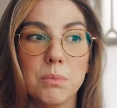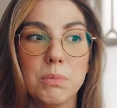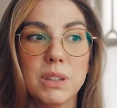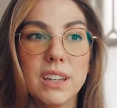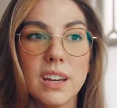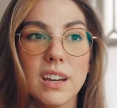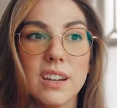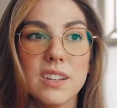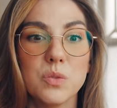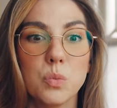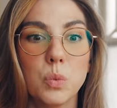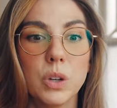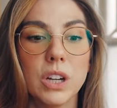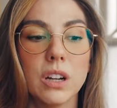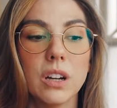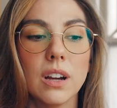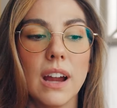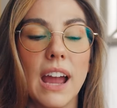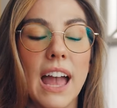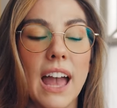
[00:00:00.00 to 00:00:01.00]
because
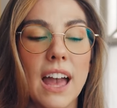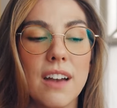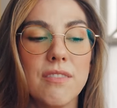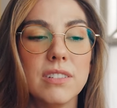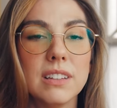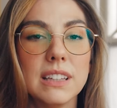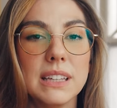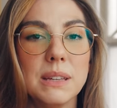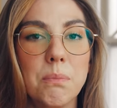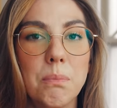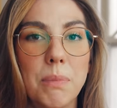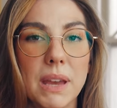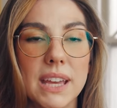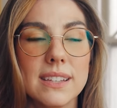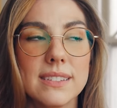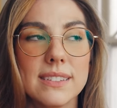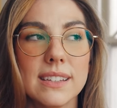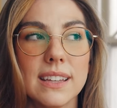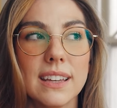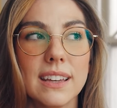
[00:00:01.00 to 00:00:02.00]
we're heavily
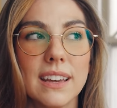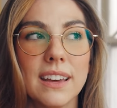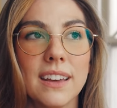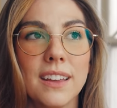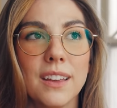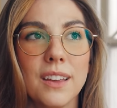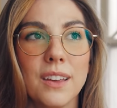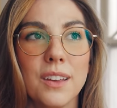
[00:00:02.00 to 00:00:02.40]
basing